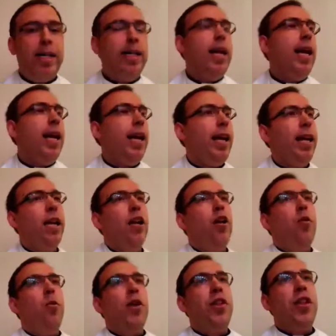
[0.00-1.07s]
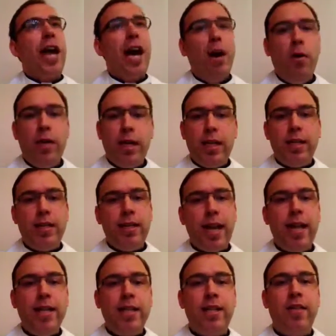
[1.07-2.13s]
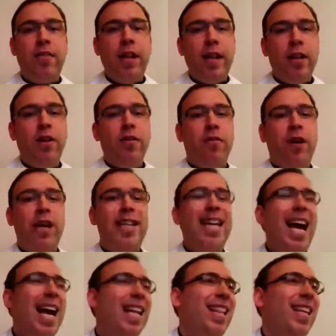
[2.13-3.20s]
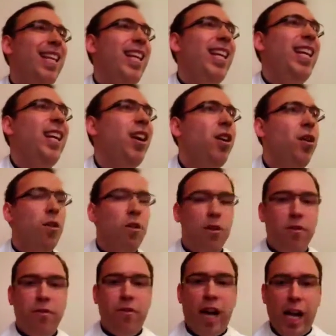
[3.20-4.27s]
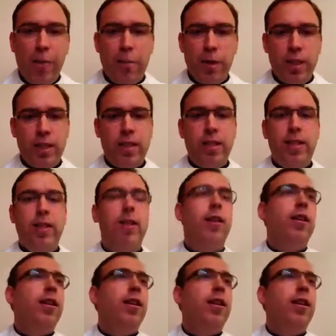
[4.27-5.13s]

day without a sense of inner vitality or vibrancy.